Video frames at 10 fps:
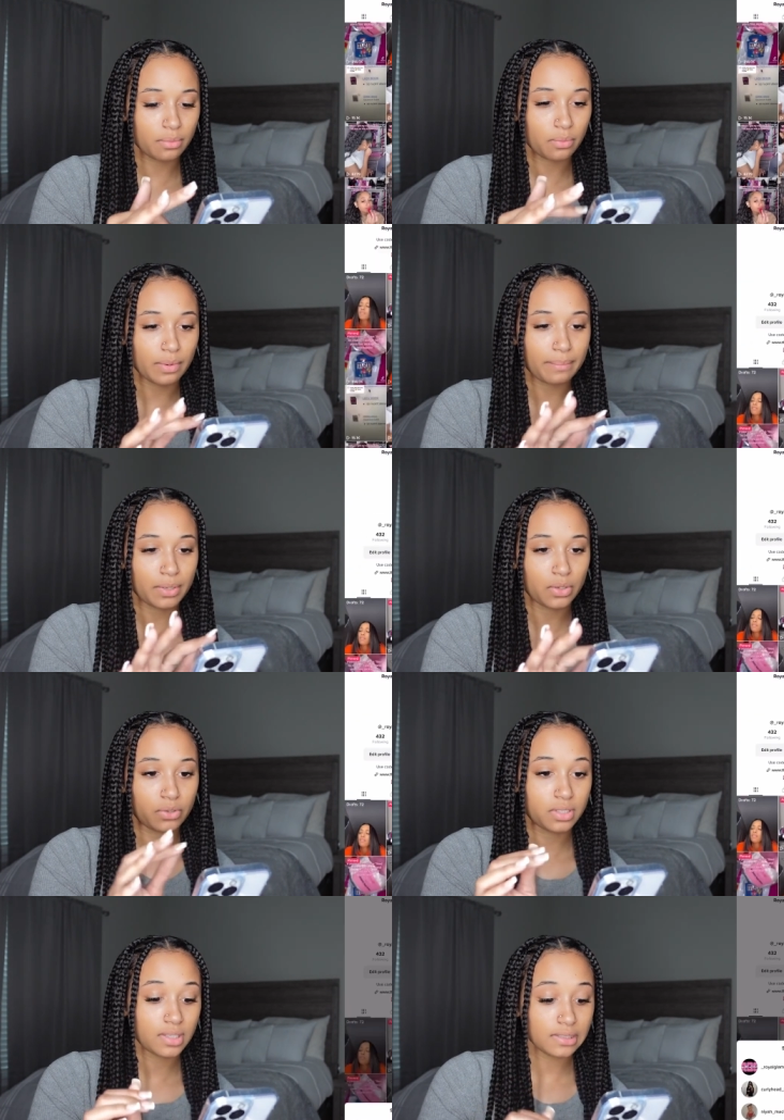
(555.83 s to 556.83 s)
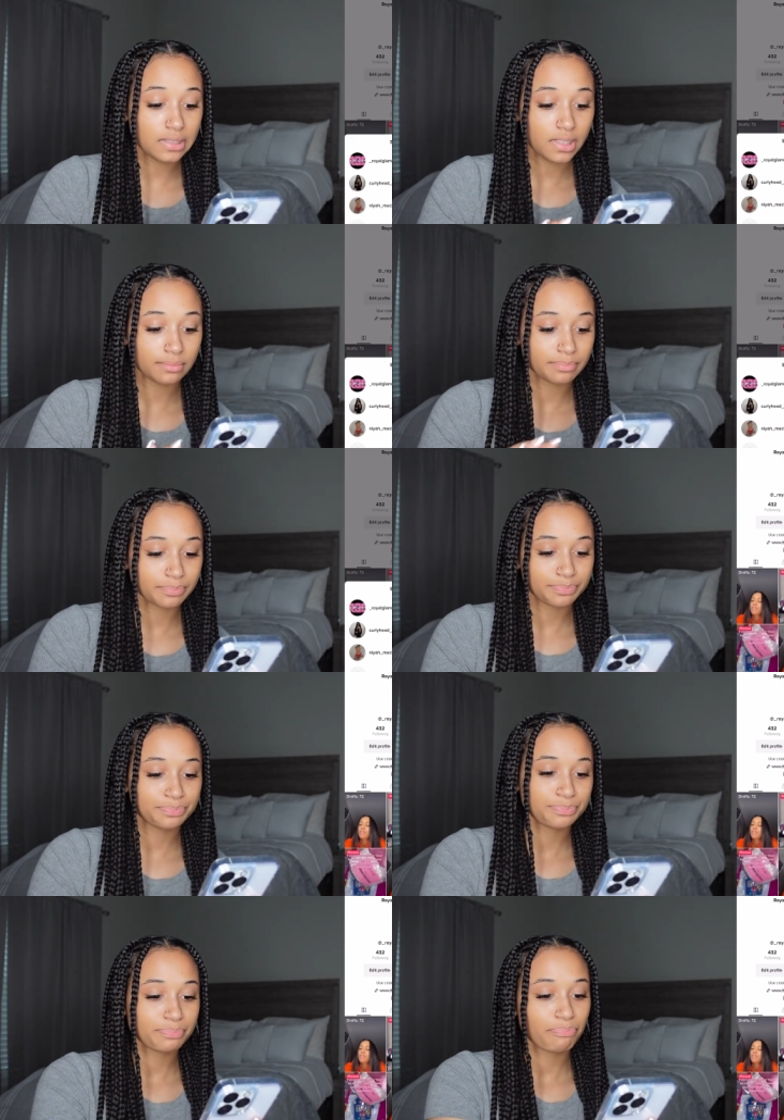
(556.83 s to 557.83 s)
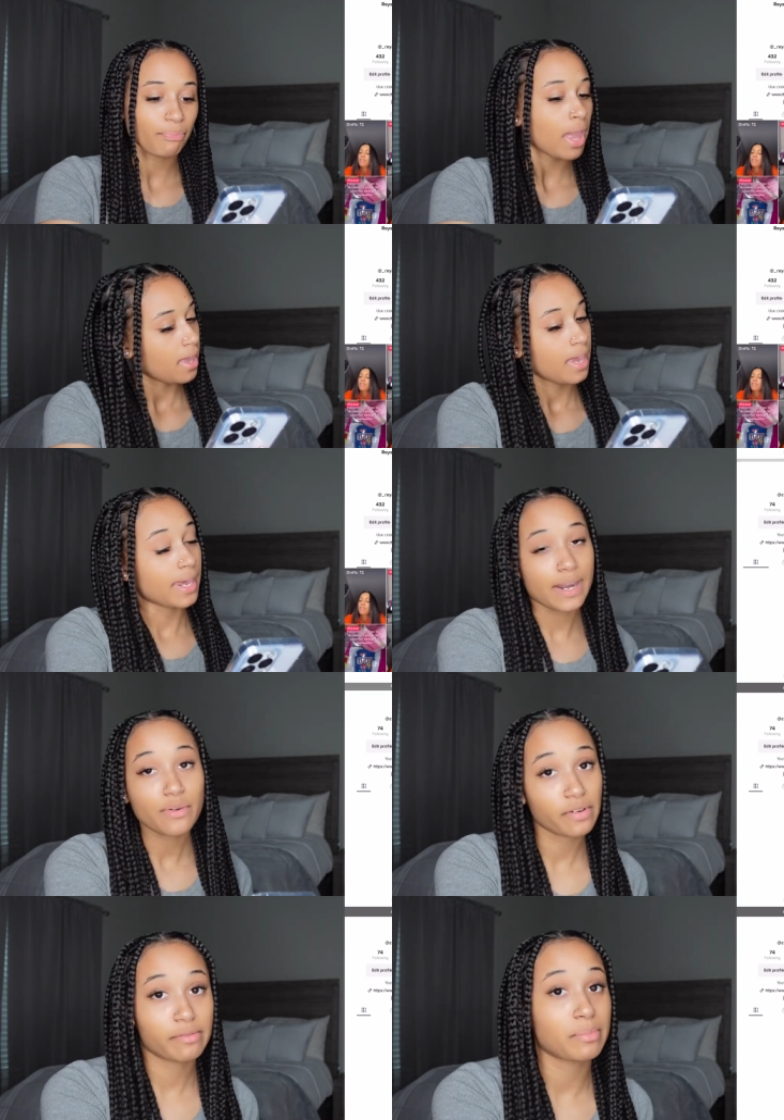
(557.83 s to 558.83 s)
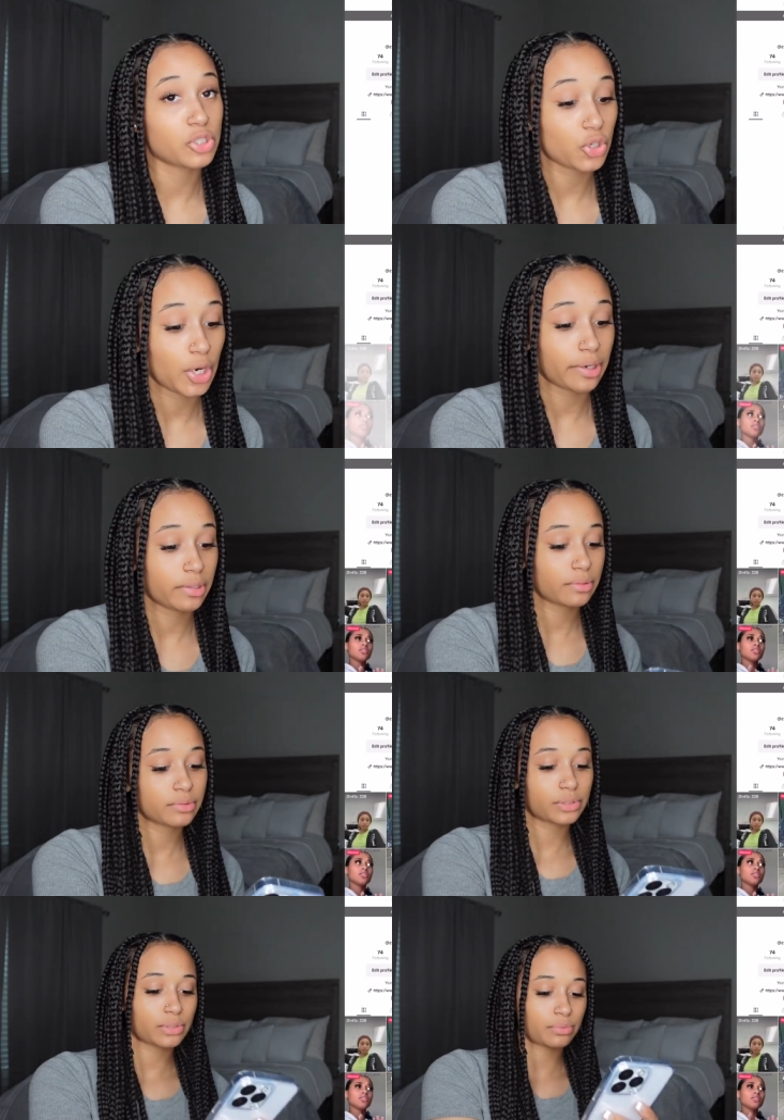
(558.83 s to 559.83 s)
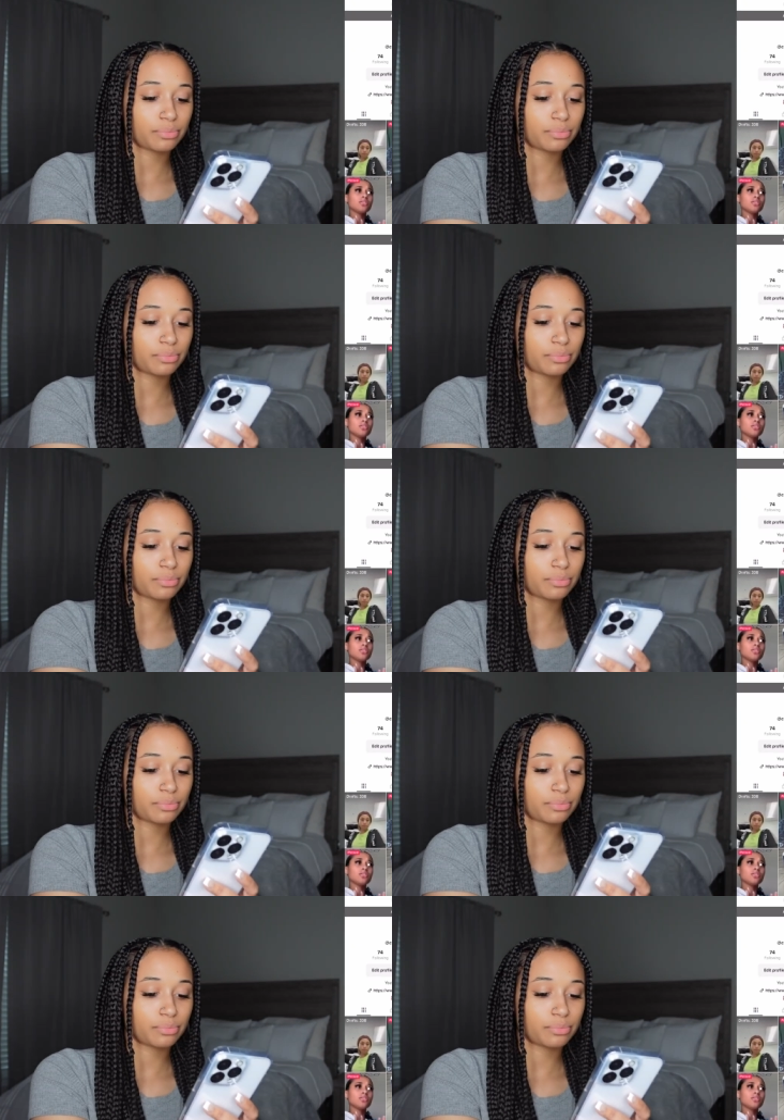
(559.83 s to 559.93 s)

one million, and I don't even be trying. So